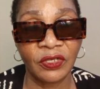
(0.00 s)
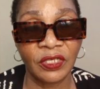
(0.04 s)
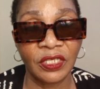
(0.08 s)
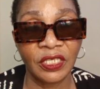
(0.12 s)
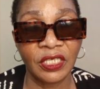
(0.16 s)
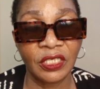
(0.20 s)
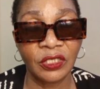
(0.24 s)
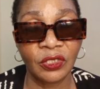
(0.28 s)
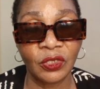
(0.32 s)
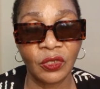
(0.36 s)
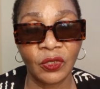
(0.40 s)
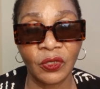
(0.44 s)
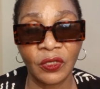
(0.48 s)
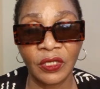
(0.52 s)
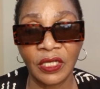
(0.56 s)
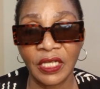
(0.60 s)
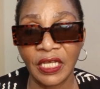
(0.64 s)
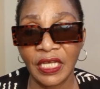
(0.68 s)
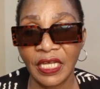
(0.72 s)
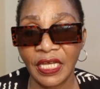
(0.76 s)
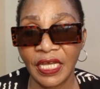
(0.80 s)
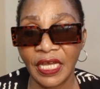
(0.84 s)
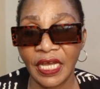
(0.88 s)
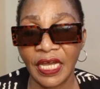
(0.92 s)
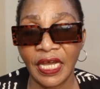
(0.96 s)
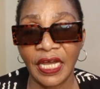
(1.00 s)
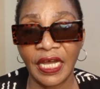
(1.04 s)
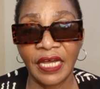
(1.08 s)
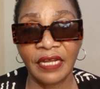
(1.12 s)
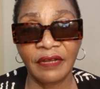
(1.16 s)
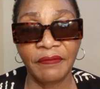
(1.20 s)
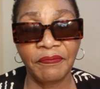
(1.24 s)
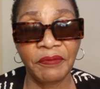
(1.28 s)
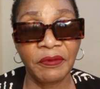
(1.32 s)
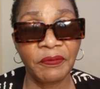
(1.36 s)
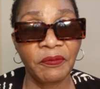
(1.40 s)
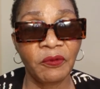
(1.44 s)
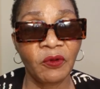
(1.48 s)
And people out here, you
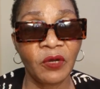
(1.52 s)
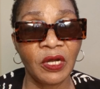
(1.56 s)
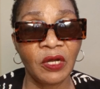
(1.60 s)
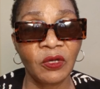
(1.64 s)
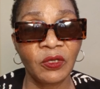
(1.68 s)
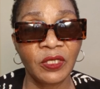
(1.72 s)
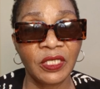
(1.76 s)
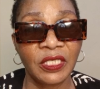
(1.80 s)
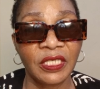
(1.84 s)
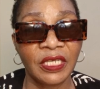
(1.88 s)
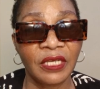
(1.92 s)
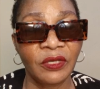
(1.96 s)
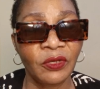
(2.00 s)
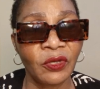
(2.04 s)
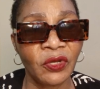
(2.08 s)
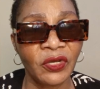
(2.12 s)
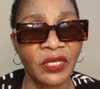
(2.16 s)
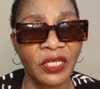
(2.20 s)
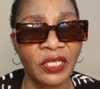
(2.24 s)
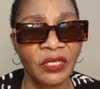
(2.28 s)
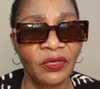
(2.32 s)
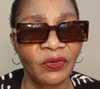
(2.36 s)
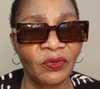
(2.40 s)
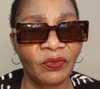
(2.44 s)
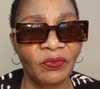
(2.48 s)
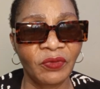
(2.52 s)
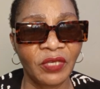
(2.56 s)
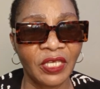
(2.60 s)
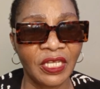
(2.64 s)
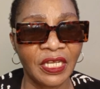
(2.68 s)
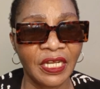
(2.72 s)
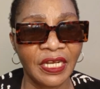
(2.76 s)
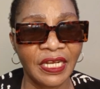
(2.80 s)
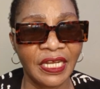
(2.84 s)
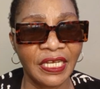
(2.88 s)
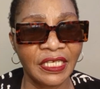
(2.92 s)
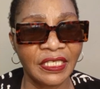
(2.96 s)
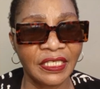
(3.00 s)
don't need to be in a luxurious
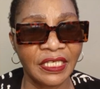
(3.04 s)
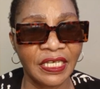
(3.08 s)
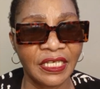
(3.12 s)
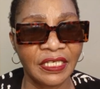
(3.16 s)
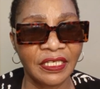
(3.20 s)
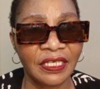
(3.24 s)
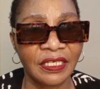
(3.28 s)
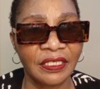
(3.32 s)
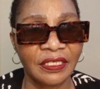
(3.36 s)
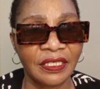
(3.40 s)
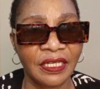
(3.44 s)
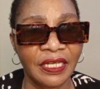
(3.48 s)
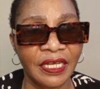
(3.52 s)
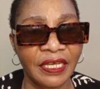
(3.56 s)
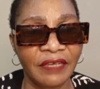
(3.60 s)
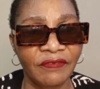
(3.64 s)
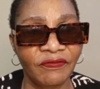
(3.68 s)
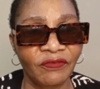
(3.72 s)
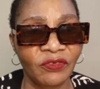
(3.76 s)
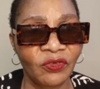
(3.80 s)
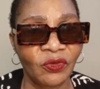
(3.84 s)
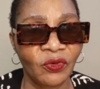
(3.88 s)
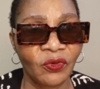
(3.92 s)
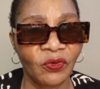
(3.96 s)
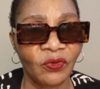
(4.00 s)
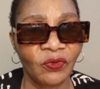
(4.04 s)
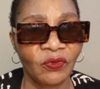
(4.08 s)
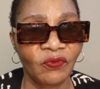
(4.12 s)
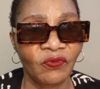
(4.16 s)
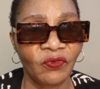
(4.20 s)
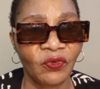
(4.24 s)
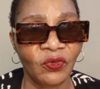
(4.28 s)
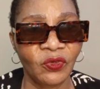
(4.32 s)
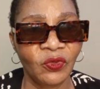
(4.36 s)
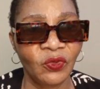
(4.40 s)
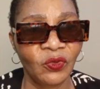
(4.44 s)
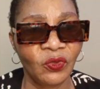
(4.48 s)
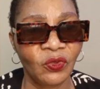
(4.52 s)
life so for you to
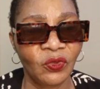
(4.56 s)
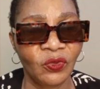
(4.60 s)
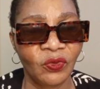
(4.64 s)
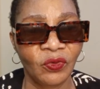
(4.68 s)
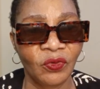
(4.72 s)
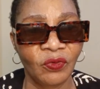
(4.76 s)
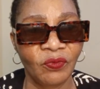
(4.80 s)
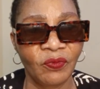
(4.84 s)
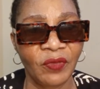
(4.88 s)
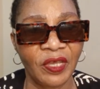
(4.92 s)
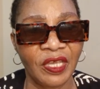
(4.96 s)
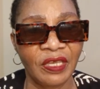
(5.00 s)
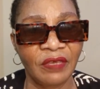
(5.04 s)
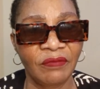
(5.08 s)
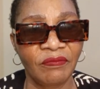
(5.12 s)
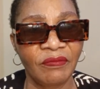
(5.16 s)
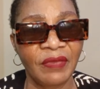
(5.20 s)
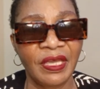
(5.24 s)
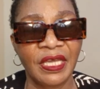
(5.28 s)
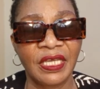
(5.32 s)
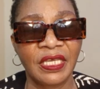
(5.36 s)
make it in life.